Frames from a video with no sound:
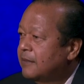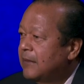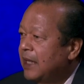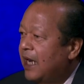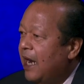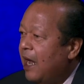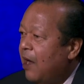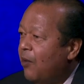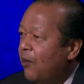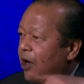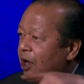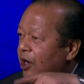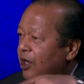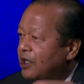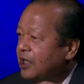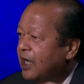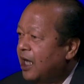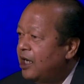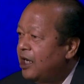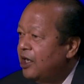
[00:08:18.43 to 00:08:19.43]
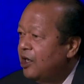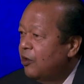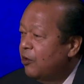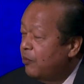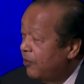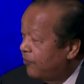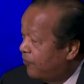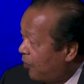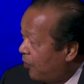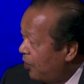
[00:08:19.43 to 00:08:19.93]
And I want to tell
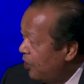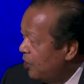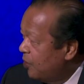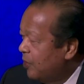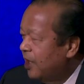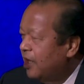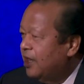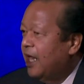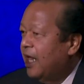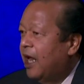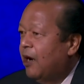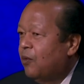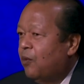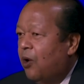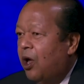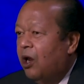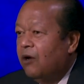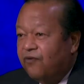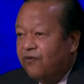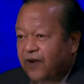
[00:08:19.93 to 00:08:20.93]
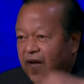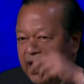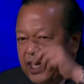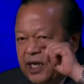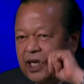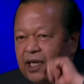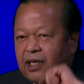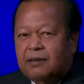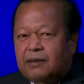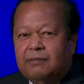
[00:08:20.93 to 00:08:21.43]
you, before you hit that wall,
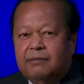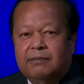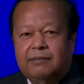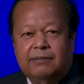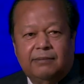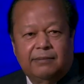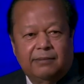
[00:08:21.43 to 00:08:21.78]
find it.